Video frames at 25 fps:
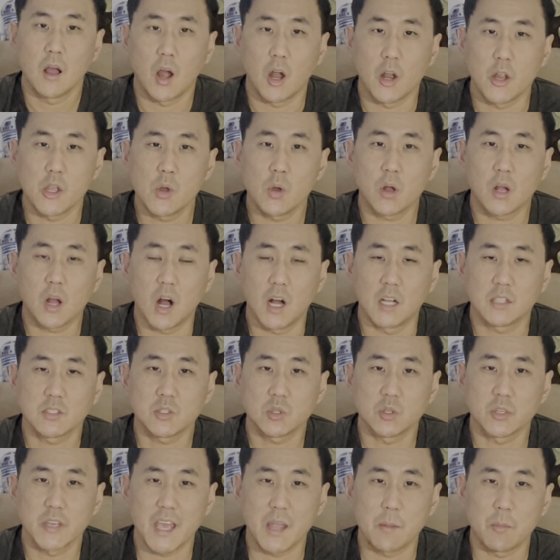Are you a
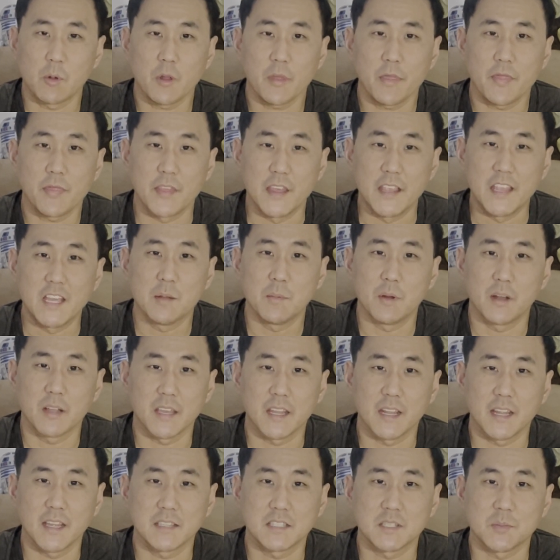console gamer thinking about
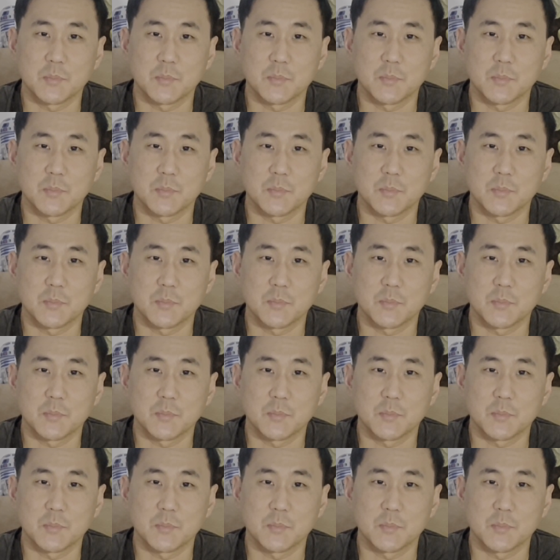getting into